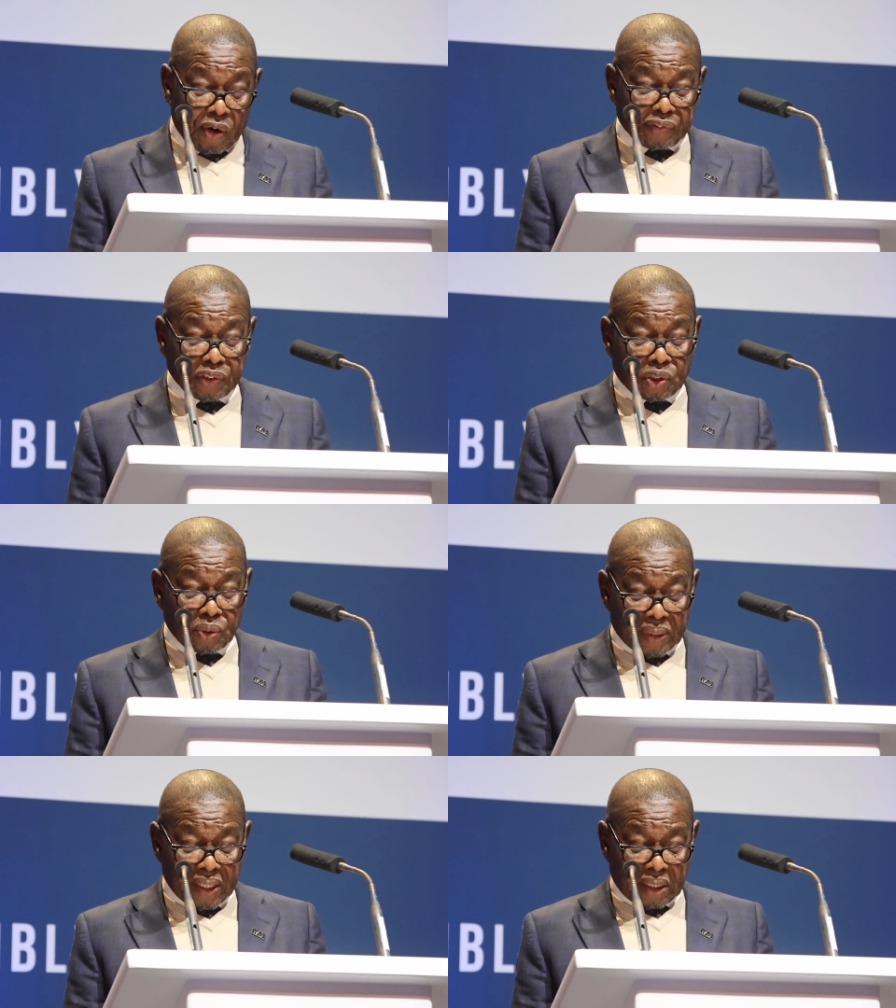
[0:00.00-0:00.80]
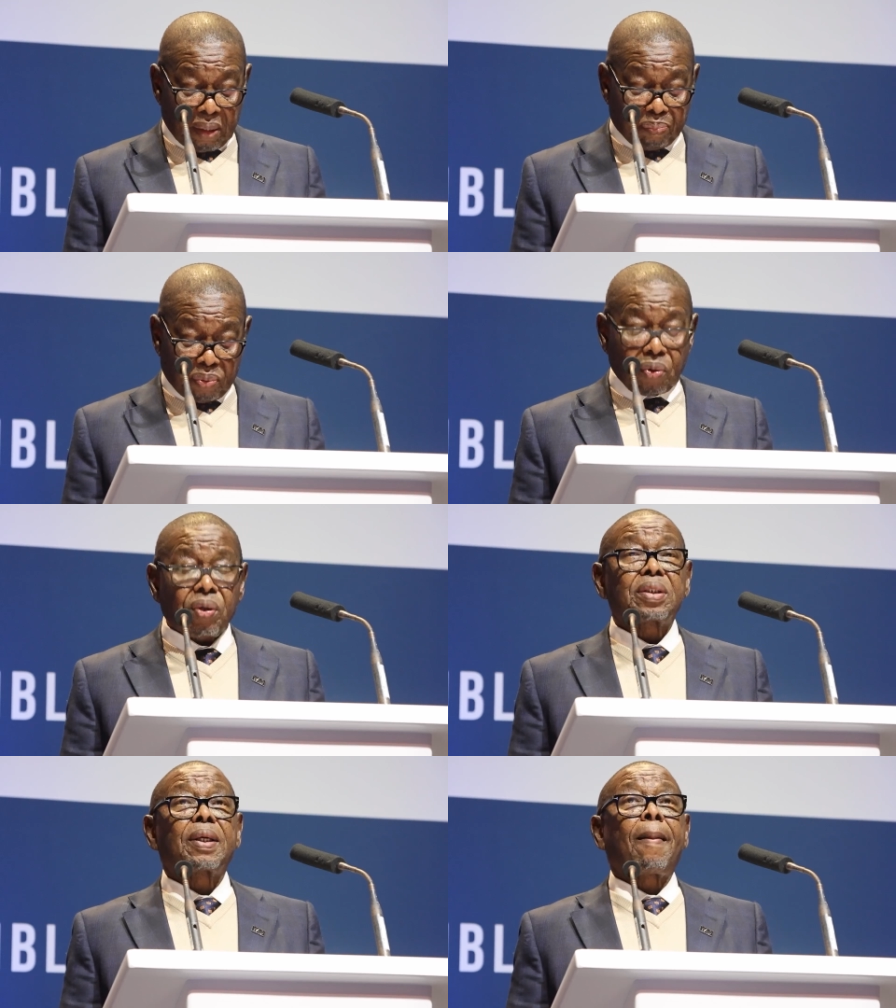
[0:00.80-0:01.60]
of students
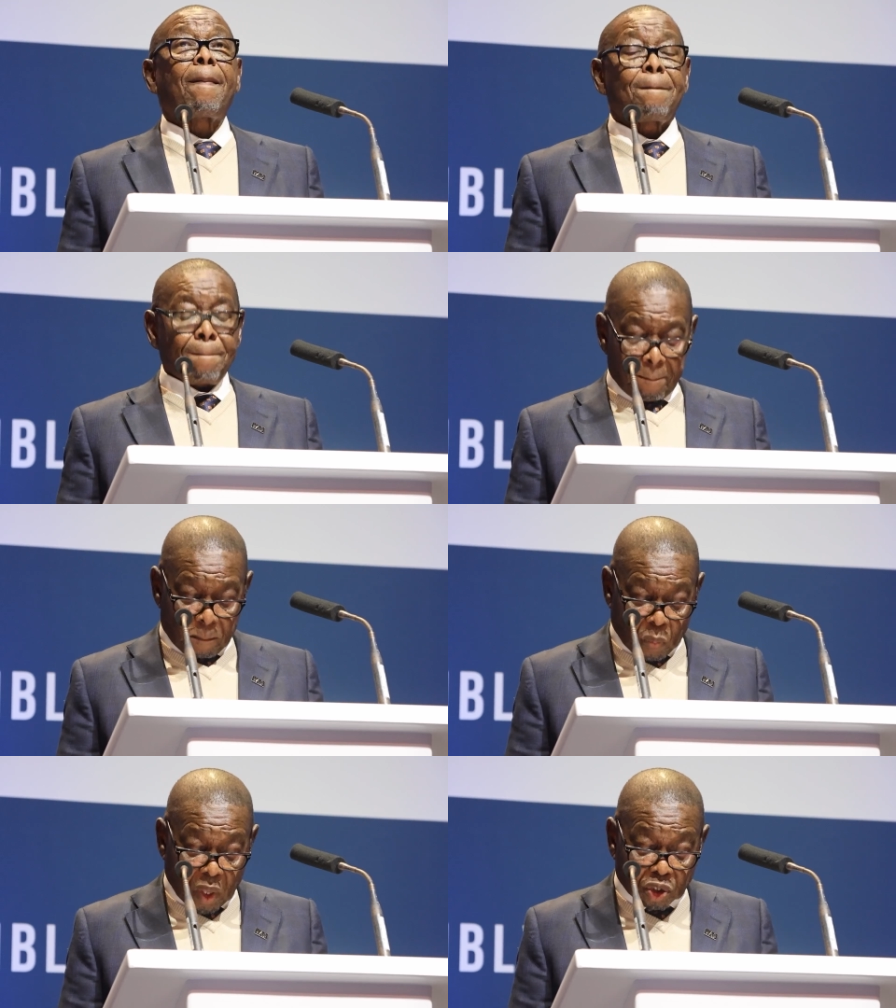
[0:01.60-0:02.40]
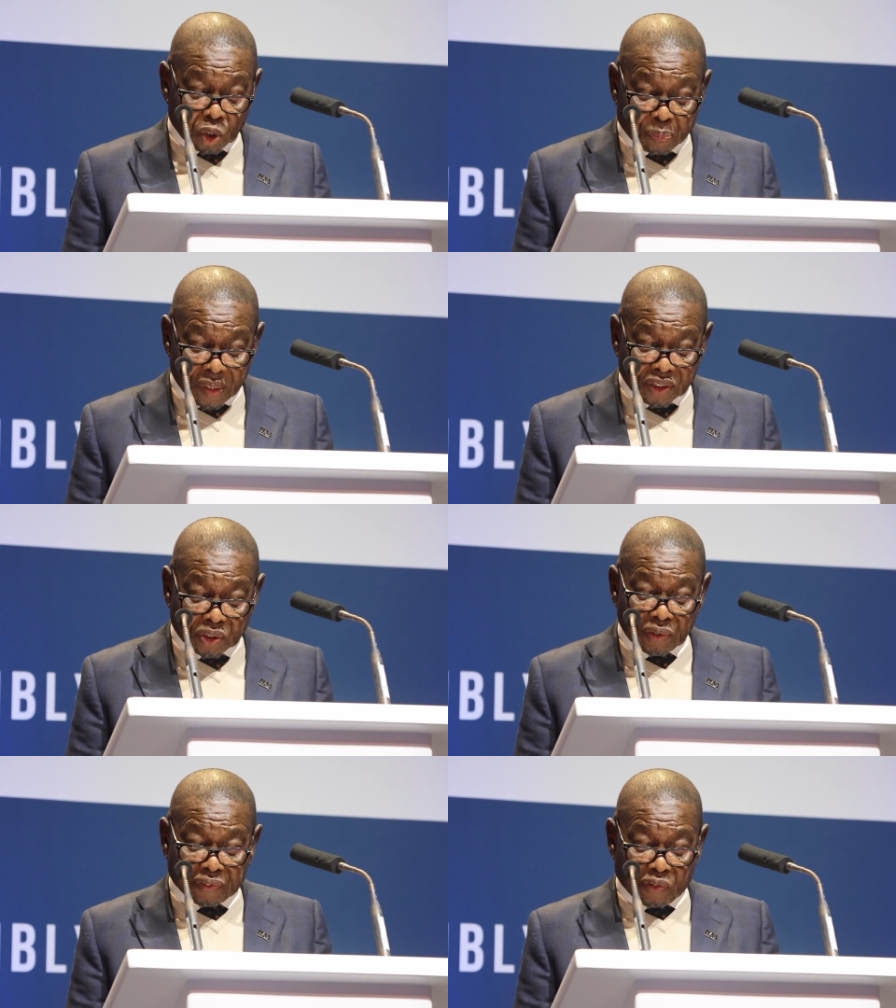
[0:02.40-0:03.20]
abroad to
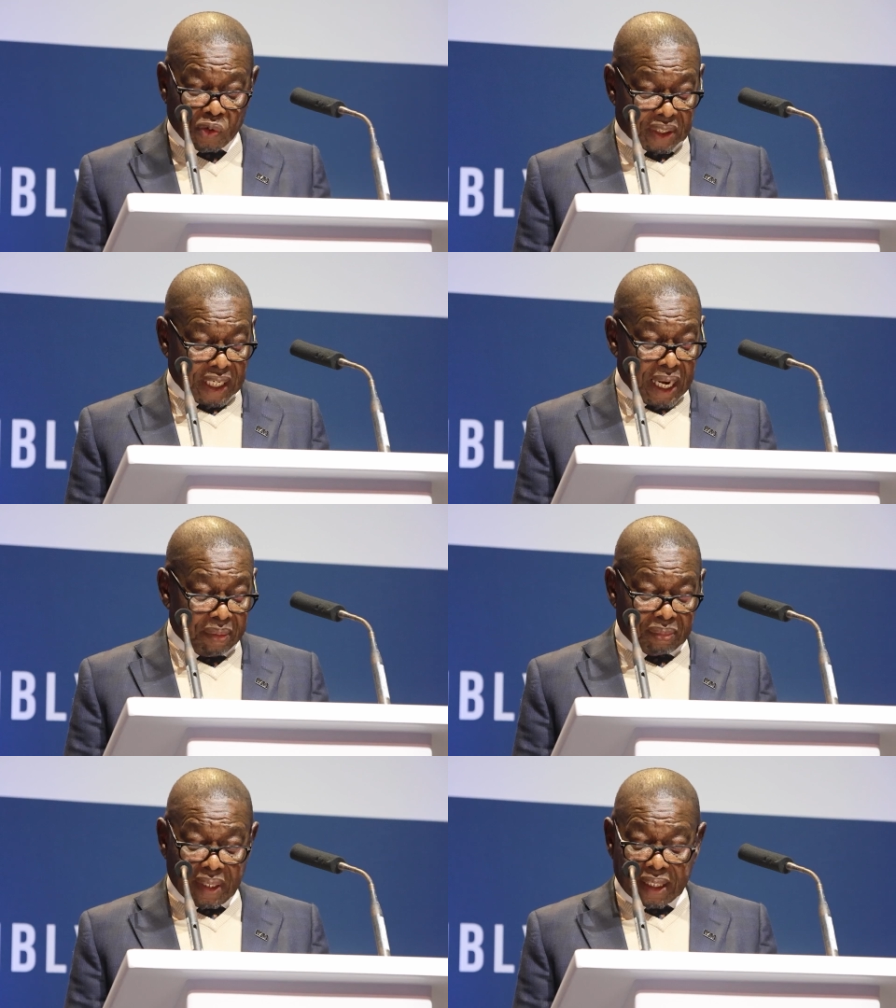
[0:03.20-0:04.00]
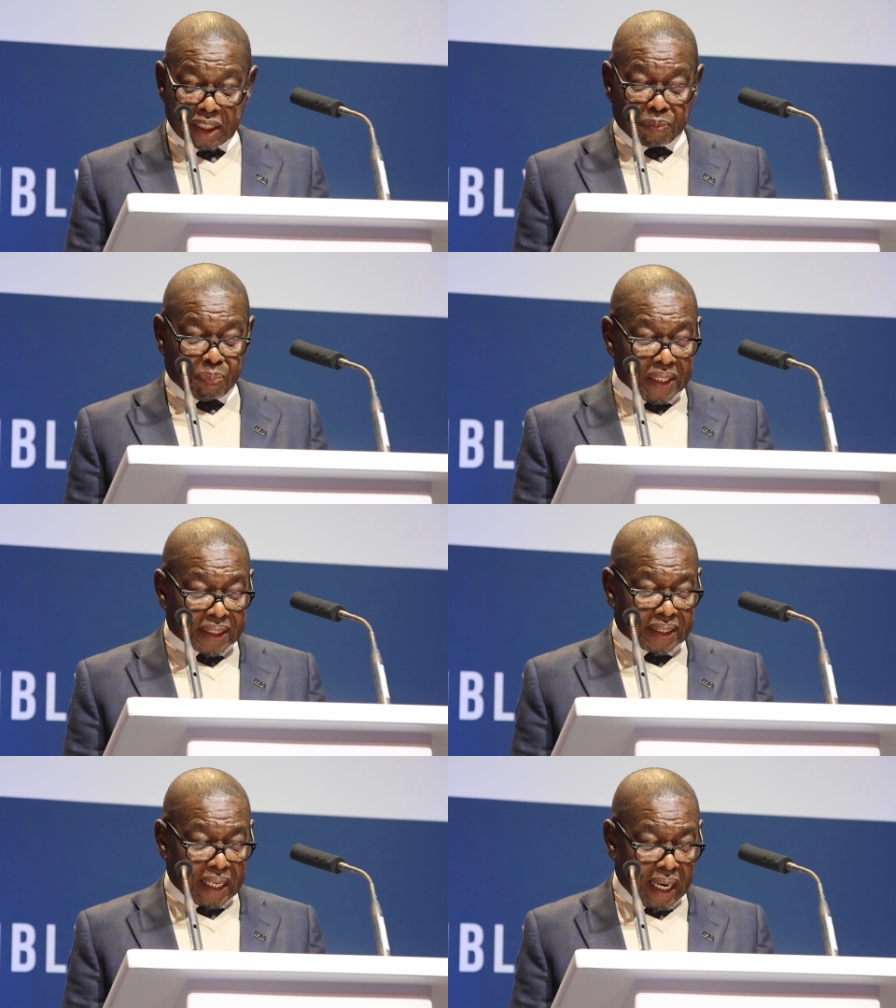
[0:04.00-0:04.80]
pursue full-time and
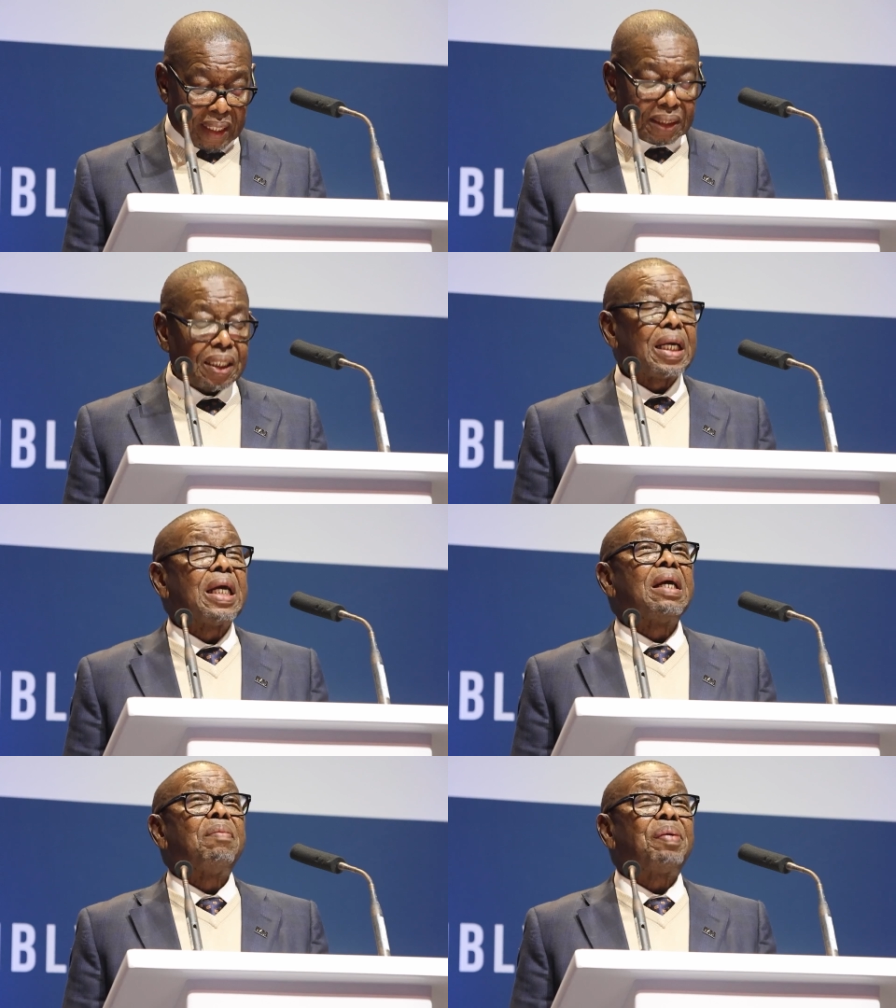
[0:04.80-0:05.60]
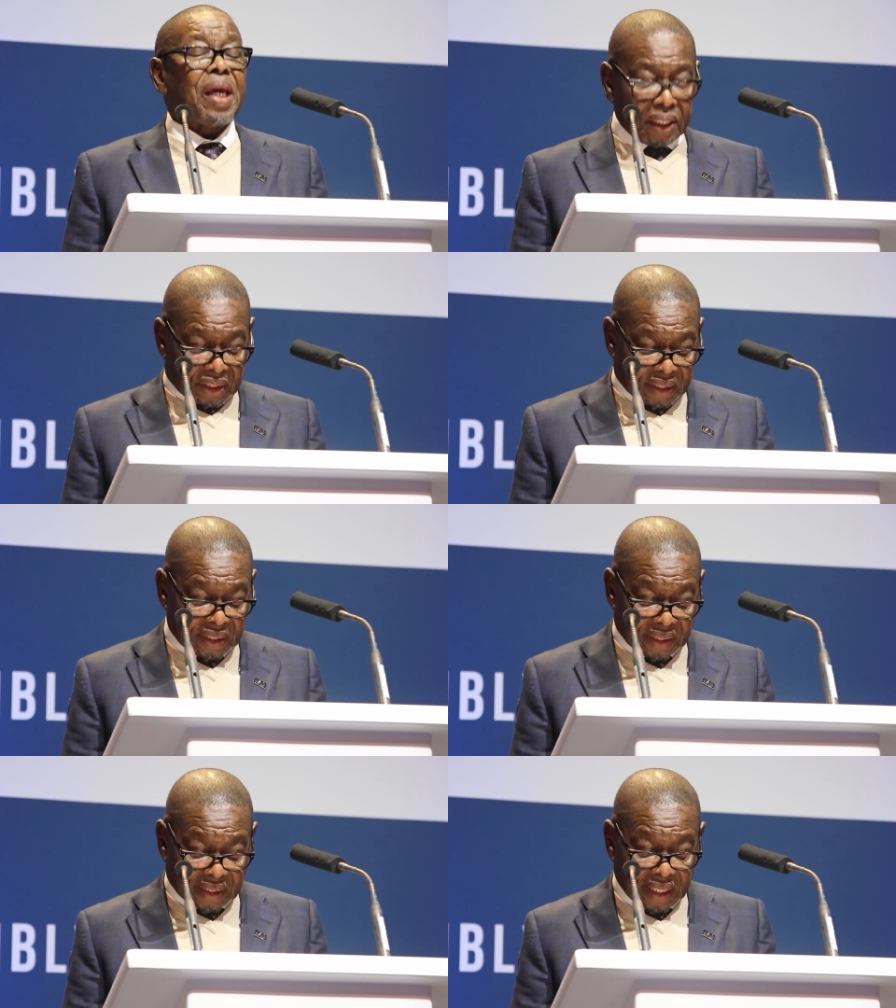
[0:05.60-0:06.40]
split-side
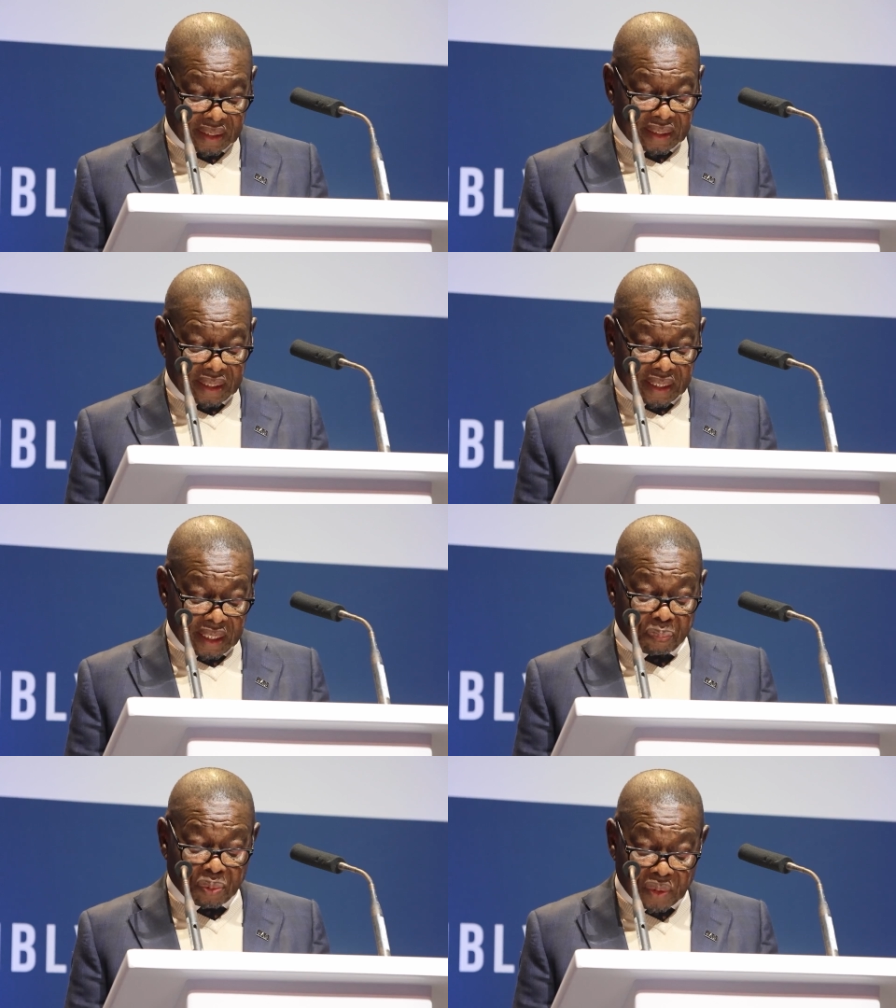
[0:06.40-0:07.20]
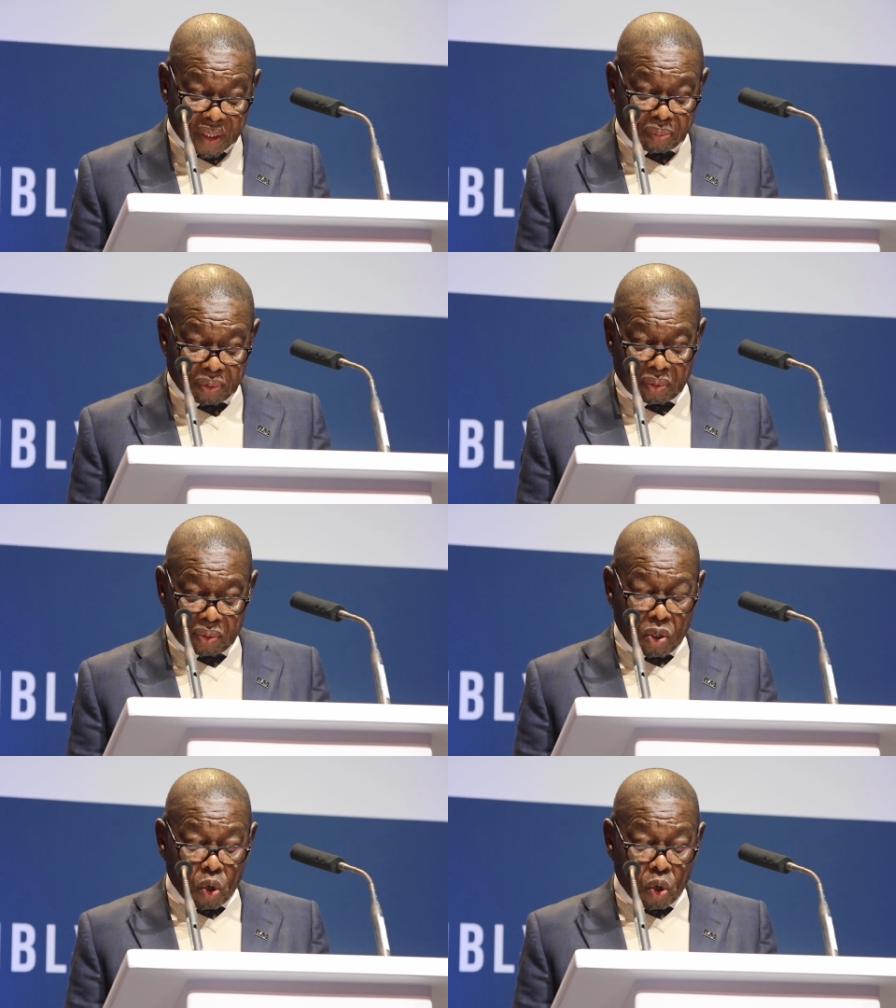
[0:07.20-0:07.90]
PhD studies in reputable,